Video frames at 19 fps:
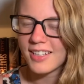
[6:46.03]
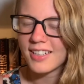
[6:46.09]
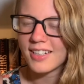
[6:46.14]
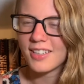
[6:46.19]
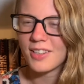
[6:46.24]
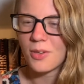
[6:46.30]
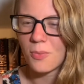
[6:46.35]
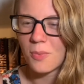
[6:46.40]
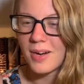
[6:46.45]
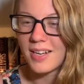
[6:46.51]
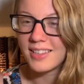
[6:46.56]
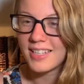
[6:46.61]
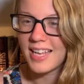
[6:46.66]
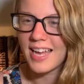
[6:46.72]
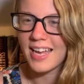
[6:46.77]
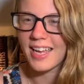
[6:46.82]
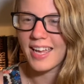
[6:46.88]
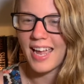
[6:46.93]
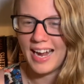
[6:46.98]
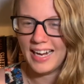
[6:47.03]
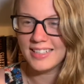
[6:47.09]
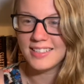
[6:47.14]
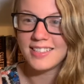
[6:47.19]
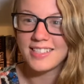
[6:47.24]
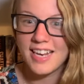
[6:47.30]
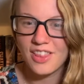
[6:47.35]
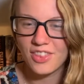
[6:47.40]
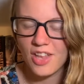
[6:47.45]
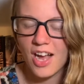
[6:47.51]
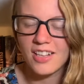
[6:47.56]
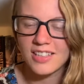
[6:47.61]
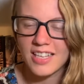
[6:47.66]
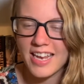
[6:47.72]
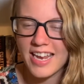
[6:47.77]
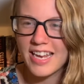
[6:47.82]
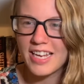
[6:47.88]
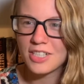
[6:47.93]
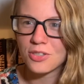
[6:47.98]
the one that Caspian thought that
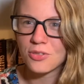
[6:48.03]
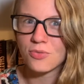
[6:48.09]
he had